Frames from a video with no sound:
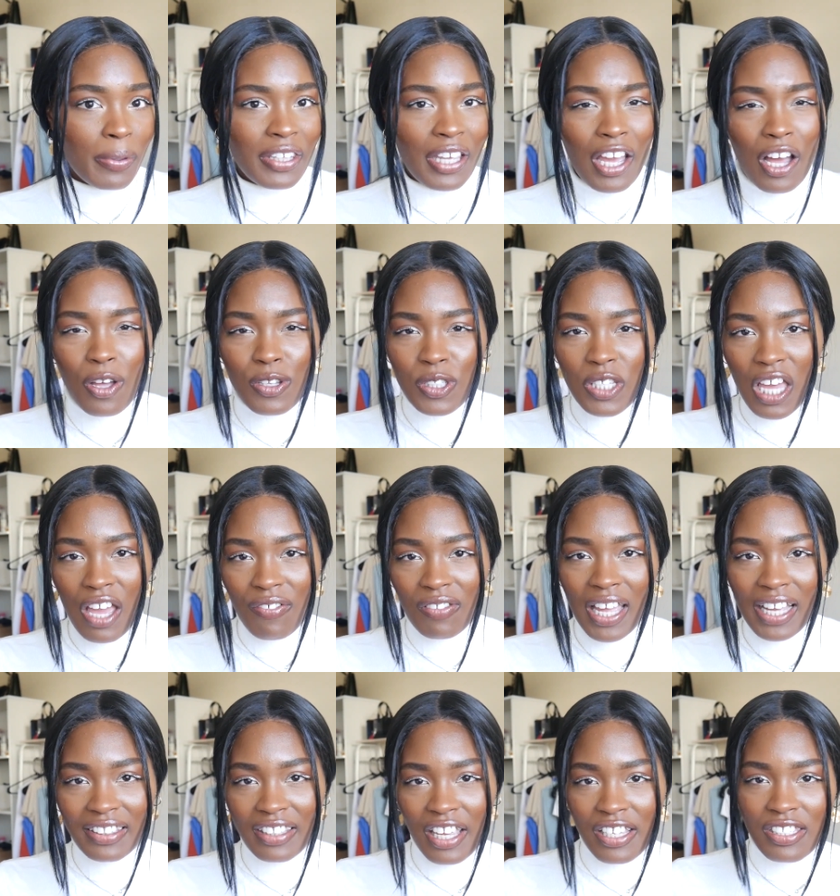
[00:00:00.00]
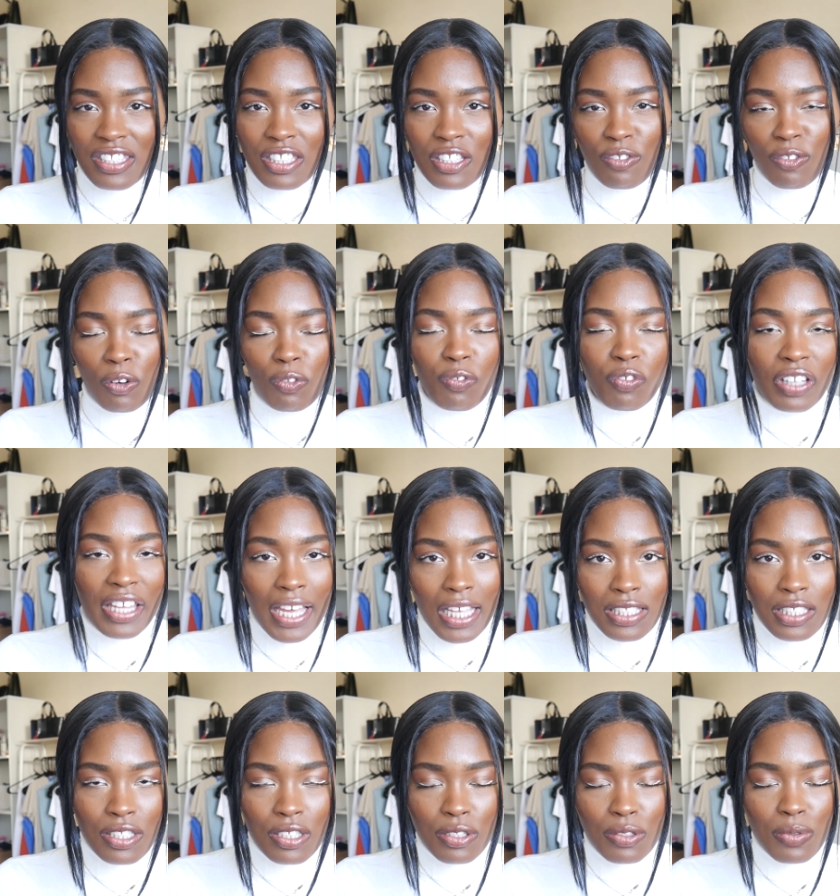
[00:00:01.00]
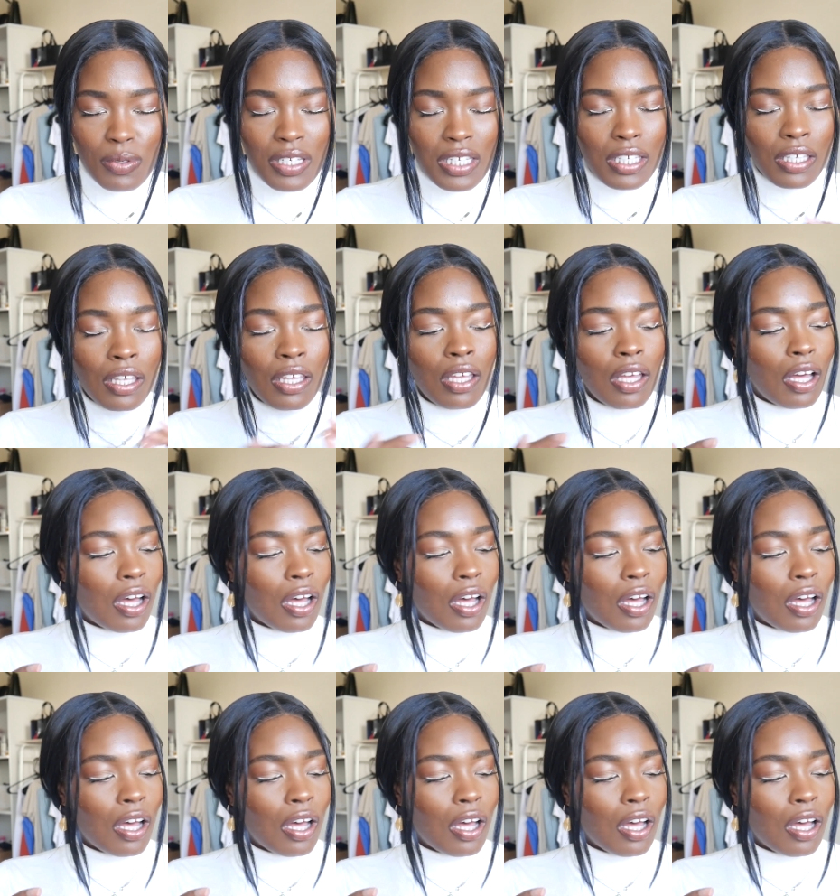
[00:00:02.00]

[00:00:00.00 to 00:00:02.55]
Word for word: but they also have like that silver flex to it.